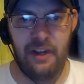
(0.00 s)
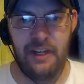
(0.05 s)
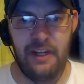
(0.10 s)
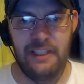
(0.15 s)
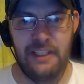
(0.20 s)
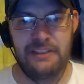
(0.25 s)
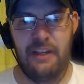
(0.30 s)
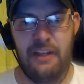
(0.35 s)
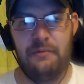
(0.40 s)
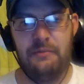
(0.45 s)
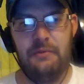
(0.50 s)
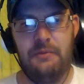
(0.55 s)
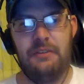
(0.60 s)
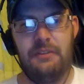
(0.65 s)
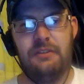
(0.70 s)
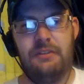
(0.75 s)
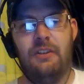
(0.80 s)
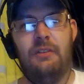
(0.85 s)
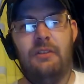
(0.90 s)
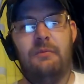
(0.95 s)
let's go from the
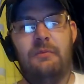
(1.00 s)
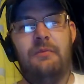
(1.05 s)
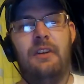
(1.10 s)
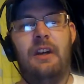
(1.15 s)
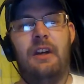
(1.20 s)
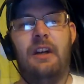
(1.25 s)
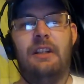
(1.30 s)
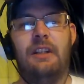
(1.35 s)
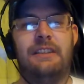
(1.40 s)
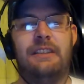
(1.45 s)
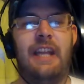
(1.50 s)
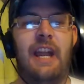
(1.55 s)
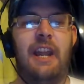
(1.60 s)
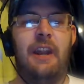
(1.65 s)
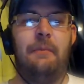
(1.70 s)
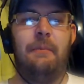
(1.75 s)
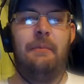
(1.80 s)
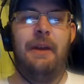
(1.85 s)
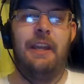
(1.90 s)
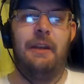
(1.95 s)
top. Dan
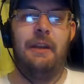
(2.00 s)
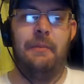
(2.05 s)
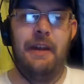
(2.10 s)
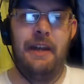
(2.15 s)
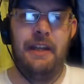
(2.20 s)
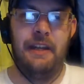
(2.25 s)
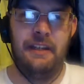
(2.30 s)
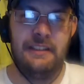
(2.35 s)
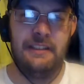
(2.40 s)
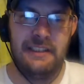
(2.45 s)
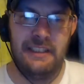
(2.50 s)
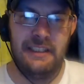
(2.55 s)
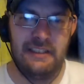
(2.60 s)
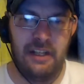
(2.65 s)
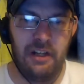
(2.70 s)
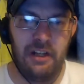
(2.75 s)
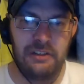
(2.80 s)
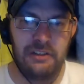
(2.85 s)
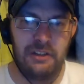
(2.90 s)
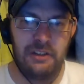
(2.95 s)
the Maker Man, it says,
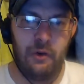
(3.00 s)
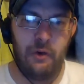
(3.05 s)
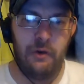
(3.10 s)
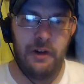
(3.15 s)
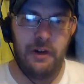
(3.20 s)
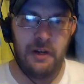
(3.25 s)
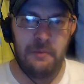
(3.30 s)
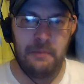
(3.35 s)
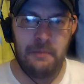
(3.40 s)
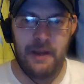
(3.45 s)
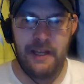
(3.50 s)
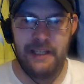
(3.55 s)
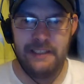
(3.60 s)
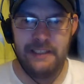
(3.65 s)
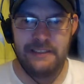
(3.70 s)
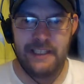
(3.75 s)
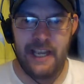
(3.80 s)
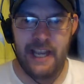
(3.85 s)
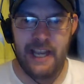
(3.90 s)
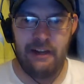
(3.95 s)
ask Lauren about
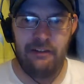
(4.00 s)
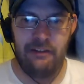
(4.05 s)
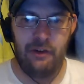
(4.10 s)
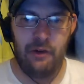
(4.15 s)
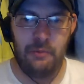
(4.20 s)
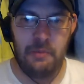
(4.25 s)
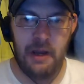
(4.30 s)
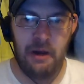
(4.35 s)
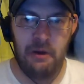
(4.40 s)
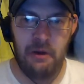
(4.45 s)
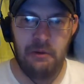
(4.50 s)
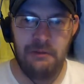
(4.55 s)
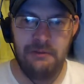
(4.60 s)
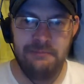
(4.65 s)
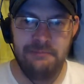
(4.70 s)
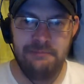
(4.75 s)
his kangaroo pelt.